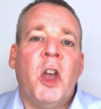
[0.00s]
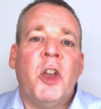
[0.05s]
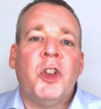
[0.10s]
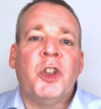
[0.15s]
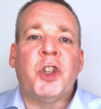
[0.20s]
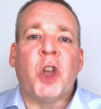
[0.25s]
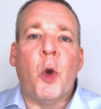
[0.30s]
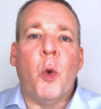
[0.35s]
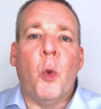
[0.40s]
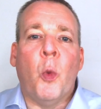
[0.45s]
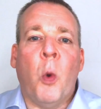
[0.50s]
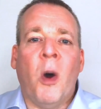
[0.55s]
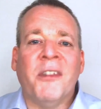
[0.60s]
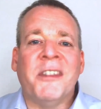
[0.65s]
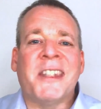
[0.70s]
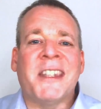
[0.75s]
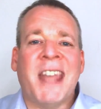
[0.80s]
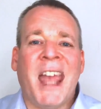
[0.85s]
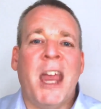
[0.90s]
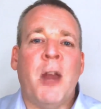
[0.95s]
So
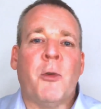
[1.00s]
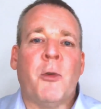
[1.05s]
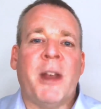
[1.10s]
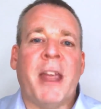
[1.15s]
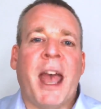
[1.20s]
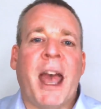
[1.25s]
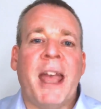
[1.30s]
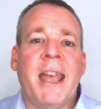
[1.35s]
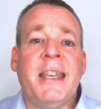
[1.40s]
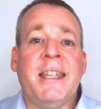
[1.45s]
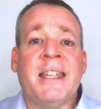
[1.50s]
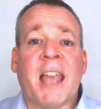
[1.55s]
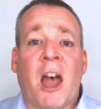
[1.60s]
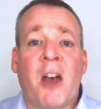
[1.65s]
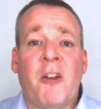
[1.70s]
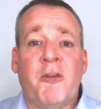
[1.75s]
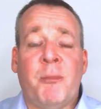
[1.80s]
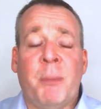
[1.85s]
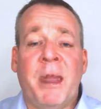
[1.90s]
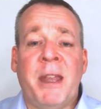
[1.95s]
once the hearing aids
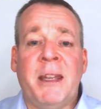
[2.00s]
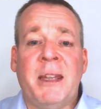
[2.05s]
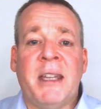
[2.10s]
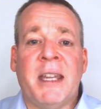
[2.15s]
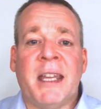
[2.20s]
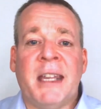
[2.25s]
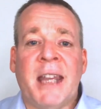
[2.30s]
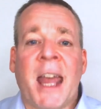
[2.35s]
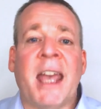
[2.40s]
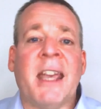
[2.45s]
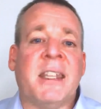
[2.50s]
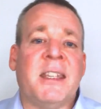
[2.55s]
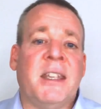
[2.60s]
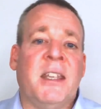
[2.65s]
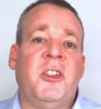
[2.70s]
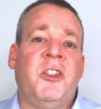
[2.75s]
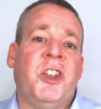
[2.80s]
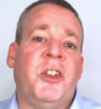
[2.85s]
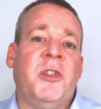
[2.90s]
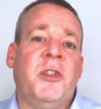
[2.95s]
have been
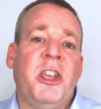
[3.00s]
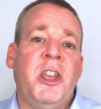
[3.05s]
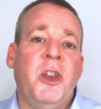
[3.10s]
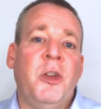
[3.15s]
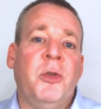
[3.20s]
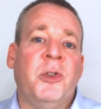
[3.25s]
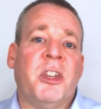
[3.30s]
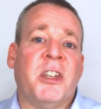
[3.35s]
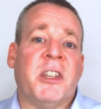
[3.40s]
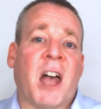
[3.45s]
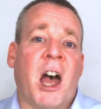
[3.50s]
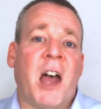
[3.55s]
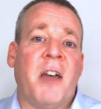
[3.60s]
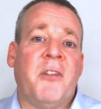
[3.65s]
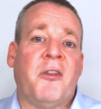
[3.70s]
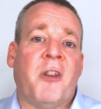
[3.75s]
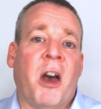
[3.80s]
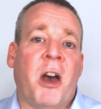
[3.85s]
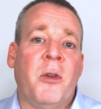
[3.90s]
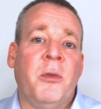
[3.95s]
connected to the user's
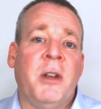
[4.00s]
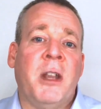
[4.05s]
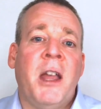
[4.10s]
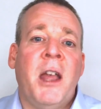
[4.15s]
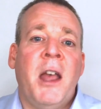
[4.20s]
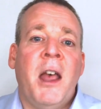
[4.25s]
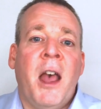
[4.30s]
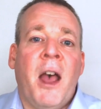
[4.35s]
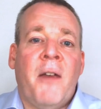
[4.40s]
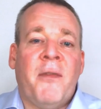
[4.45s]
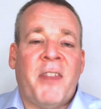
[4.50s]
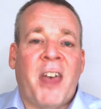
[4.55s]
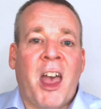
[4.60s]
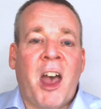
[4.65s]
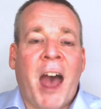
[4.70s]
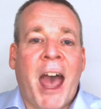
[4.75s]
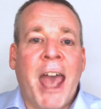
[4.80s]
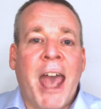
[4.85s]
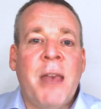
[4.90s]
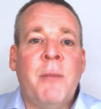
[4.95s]
iPhone, they
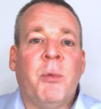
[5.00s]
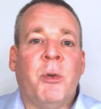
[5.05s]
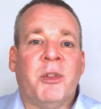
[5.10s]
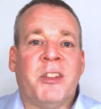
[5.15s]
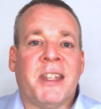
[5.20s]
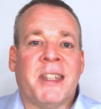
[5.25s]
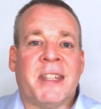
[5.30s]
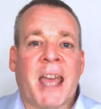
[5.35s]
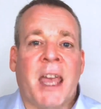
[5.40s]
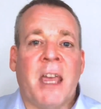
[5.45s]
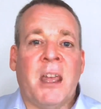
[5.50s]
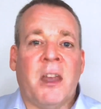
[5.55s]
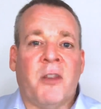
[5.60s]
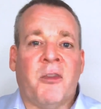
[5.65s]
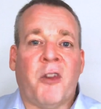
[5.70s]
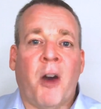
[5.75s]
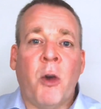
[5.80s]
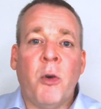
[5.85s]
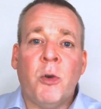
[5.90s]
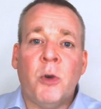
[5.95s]
are able to take
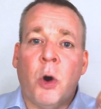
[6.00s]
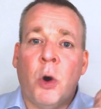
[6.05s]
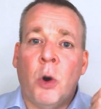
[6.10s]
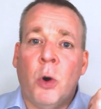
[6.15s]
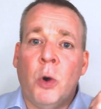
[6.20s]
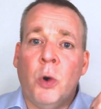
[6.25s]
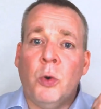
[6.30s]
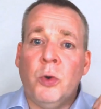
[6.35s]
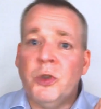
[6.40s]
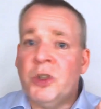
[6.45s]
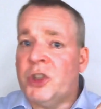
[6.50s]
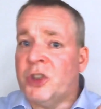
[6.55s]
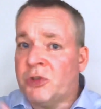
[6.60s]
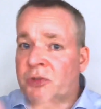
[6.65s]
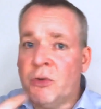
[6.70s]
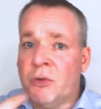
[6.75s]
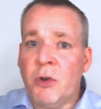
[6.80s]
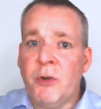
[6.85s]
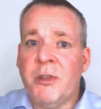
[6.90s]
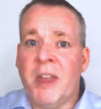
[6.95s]
phone calls
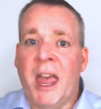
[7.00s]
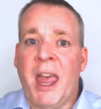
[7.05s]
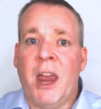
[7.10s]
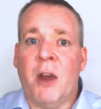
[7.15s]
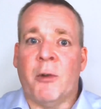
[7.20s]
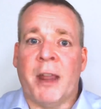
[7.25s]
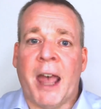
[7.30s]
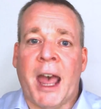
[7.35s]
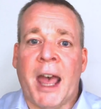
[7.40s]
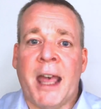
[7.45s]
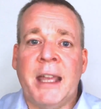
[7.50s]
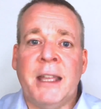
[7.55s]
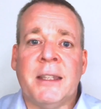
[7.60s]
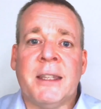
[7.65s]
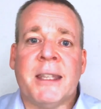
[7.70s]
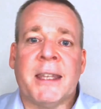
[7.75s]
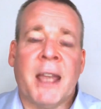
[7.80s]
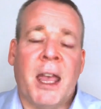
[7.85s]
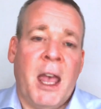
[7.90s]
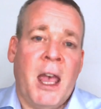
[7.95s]
through the hearing aids,